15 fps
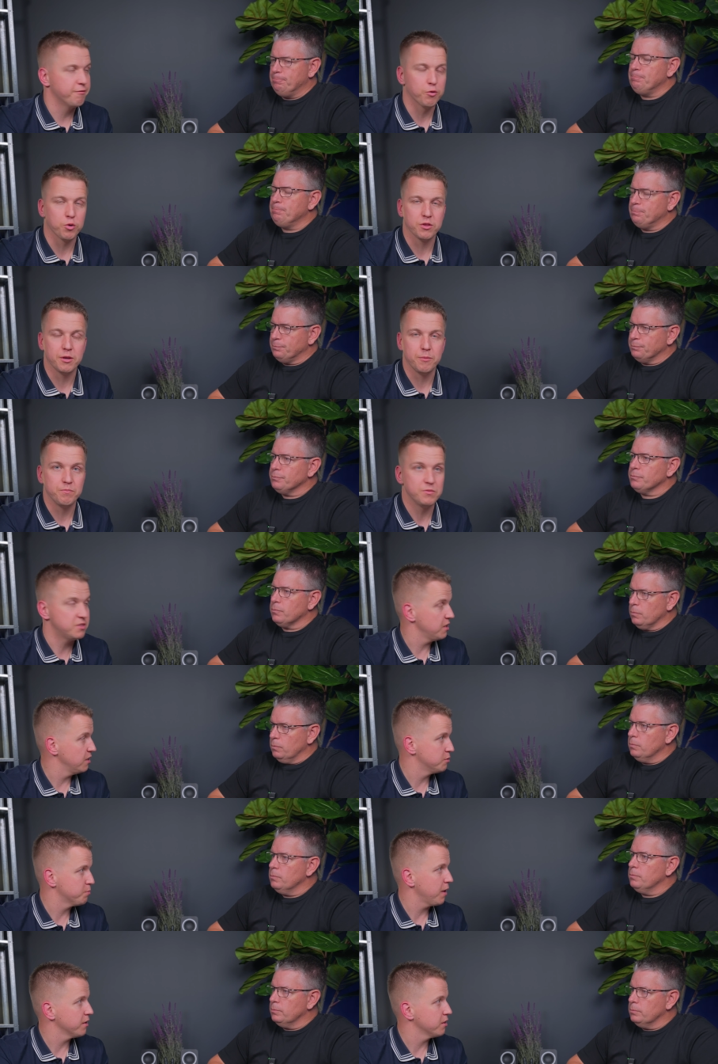Speaker 1: for the
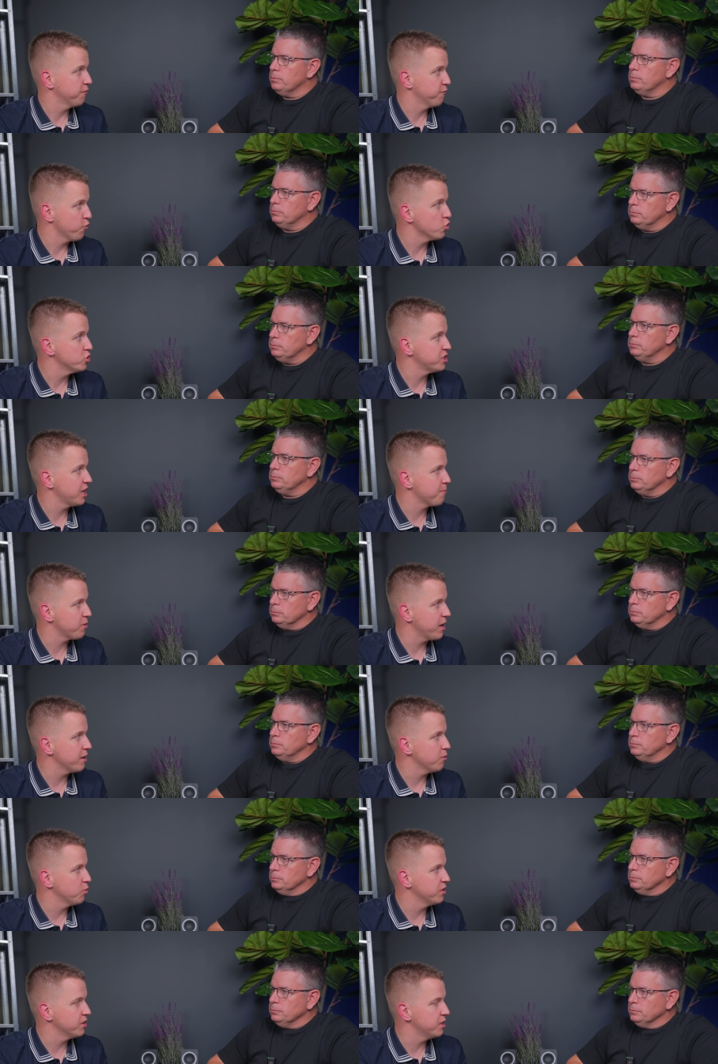it's probably the first time, right,
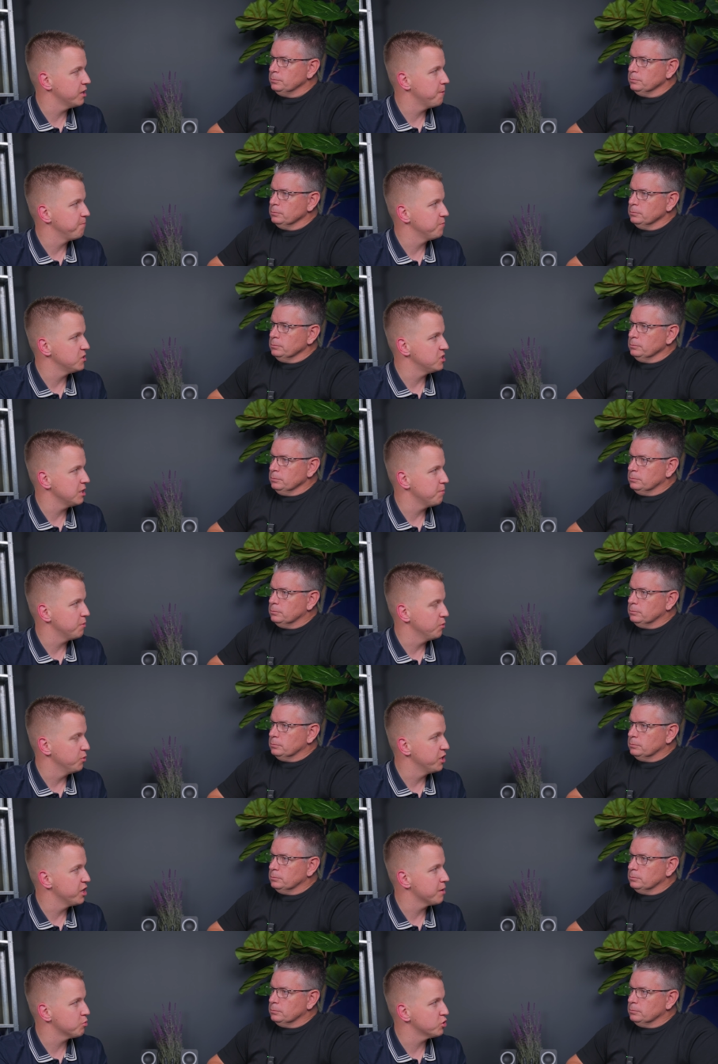when the C P I when
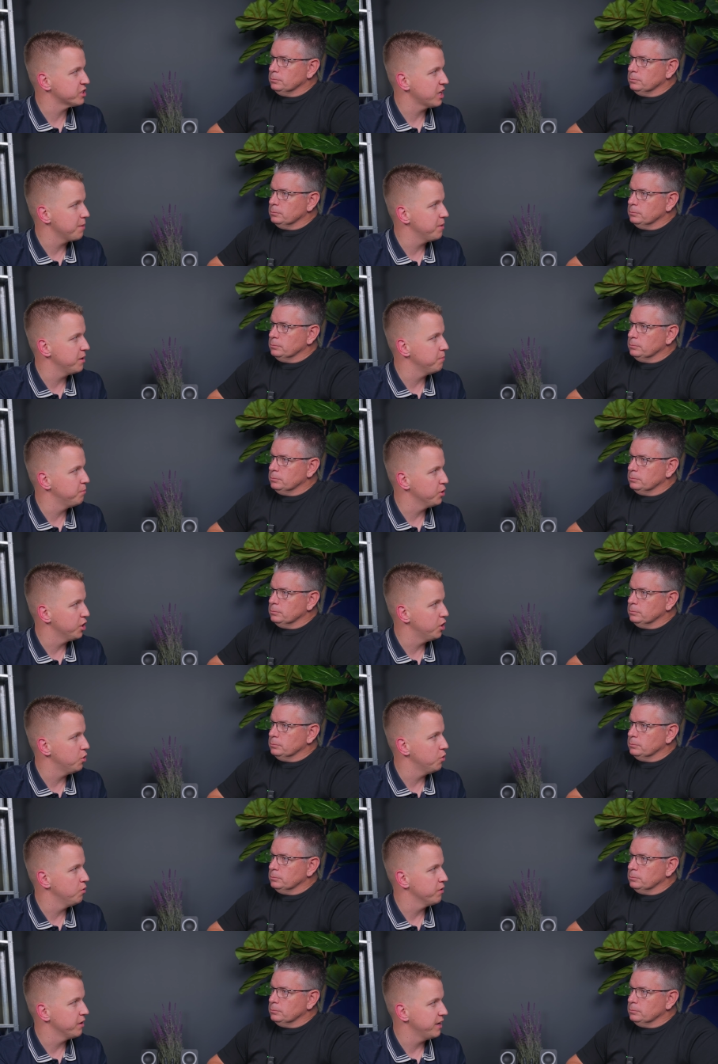the numbers came in
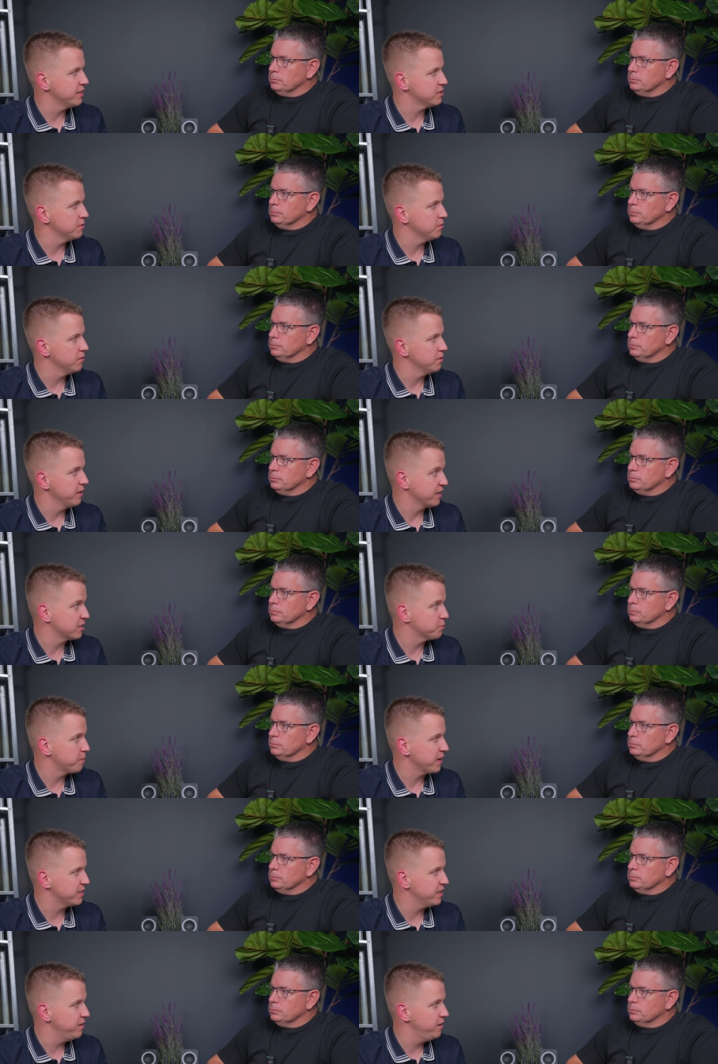below as
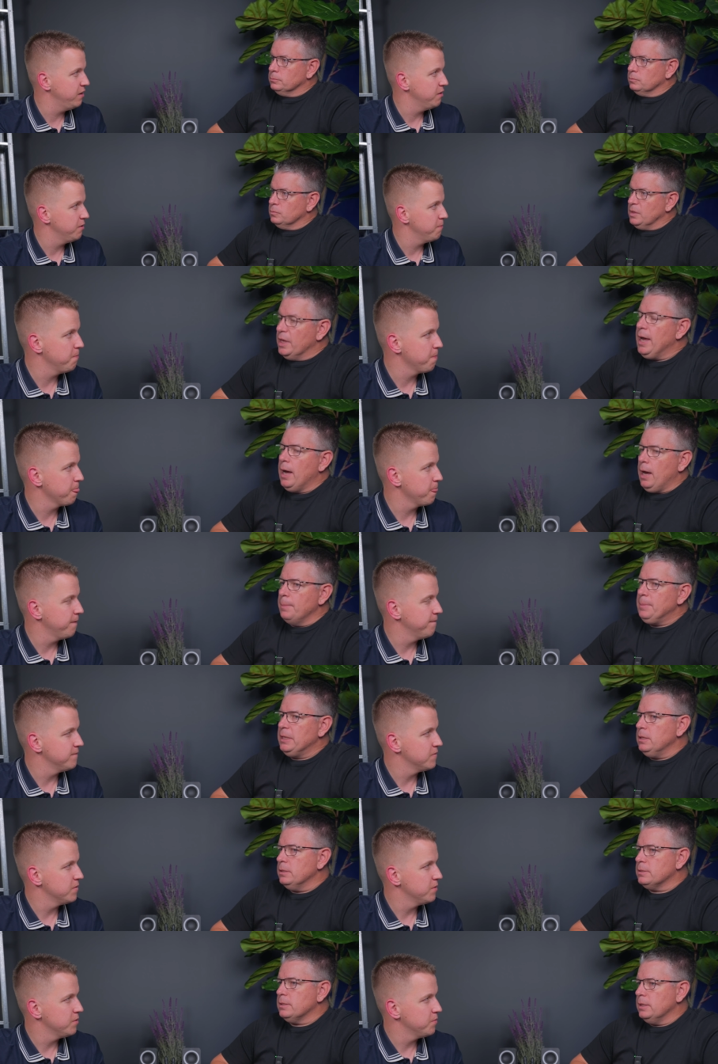expected.
Speaker 2: Yeah, I mean
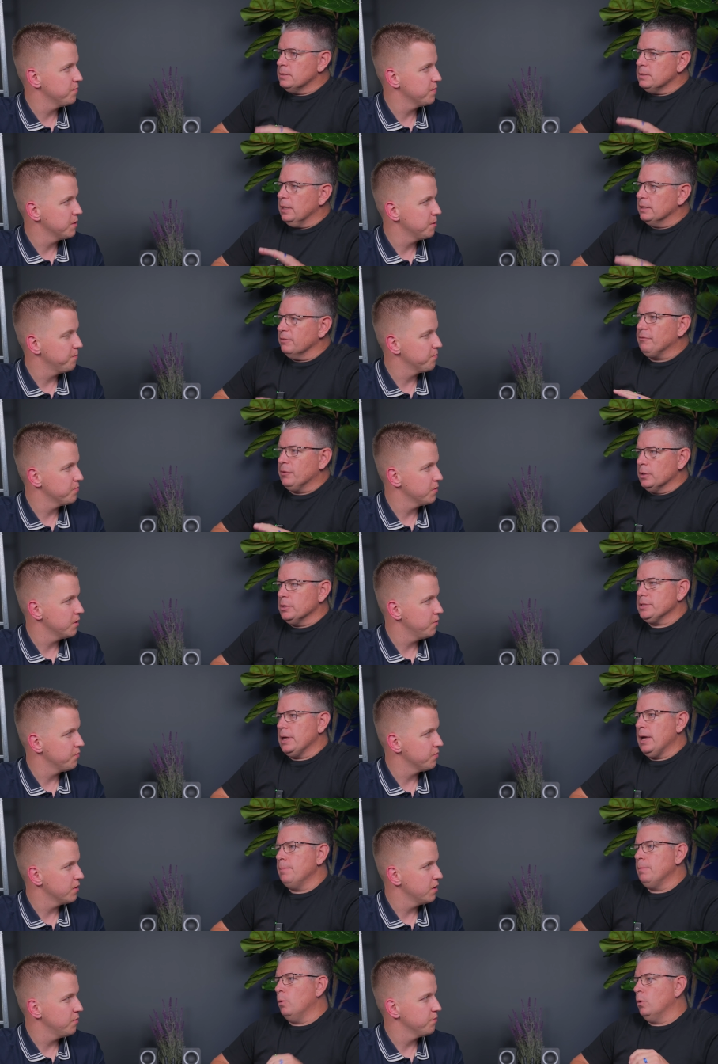it's it's not the first
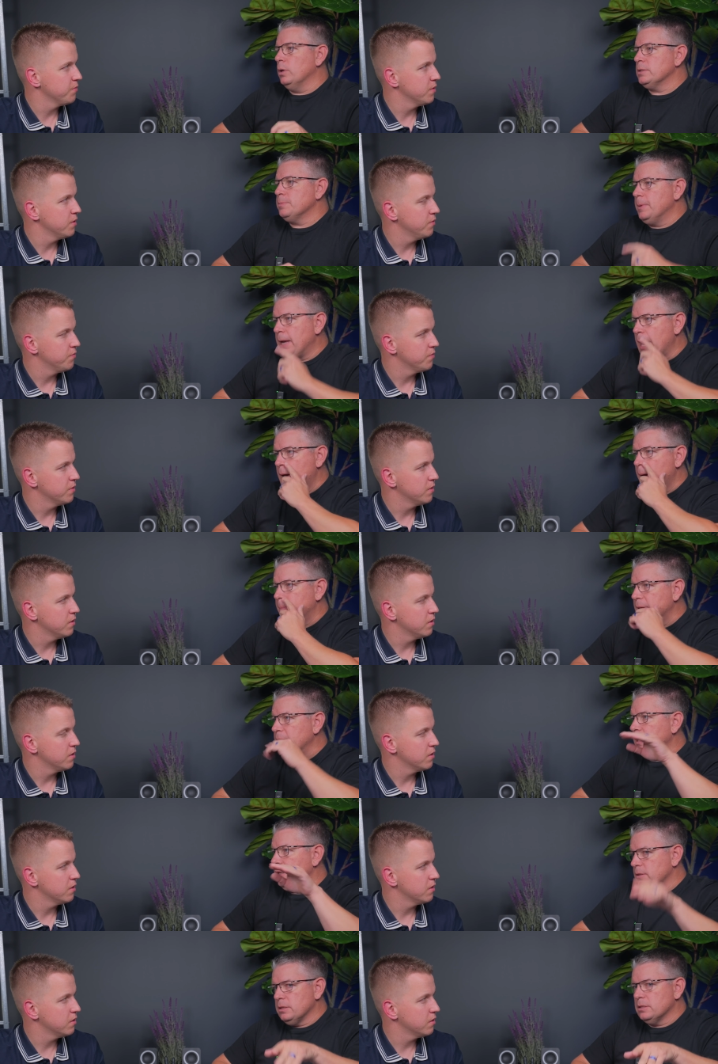time, but what's been
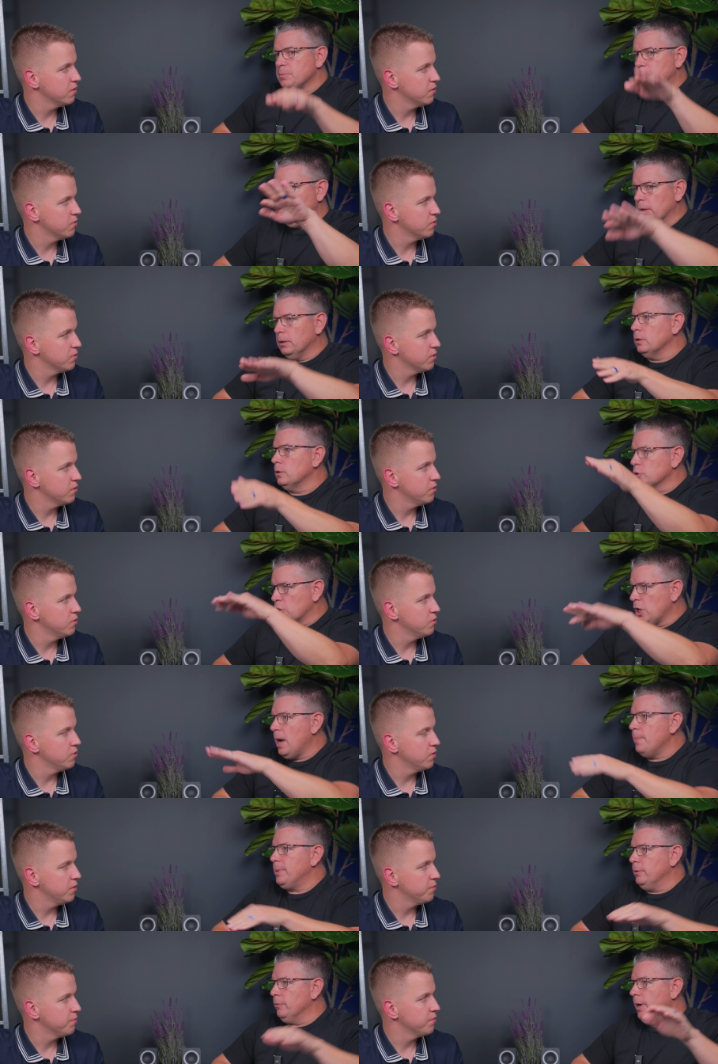happening is it's been a little
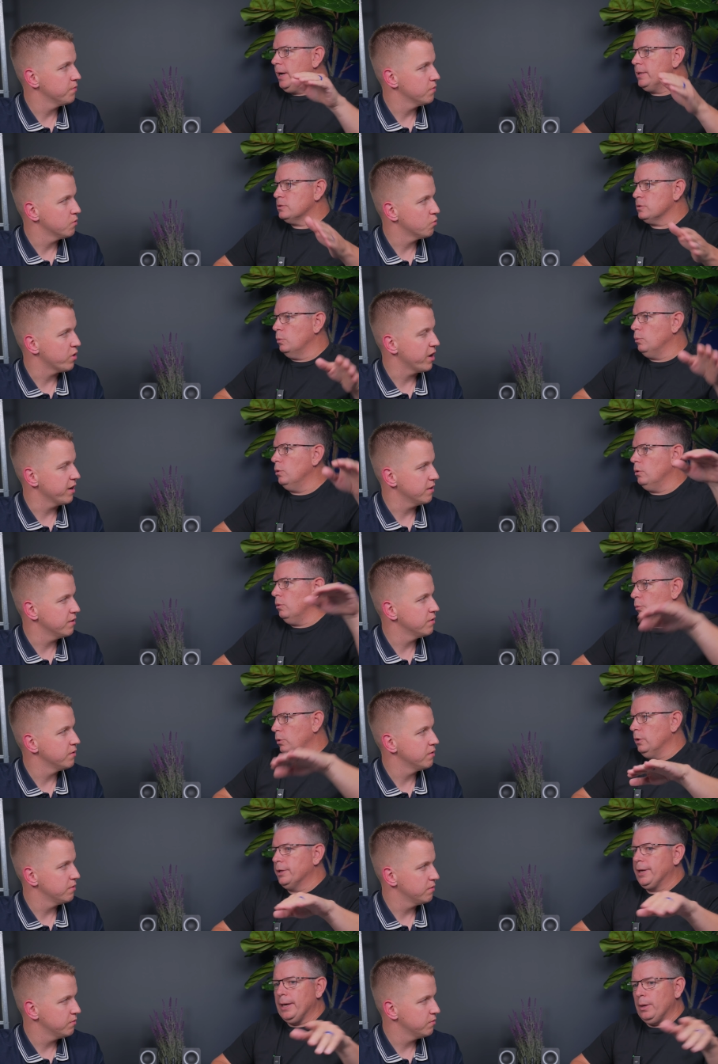choppy, right? So right. we'll
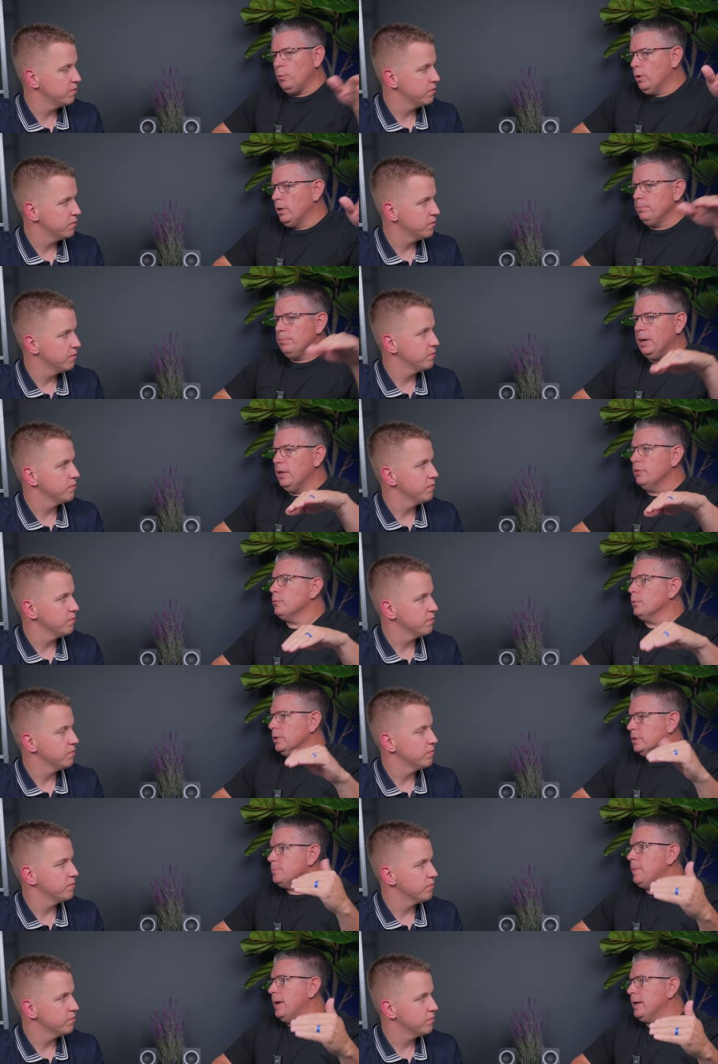we'll get one month where it's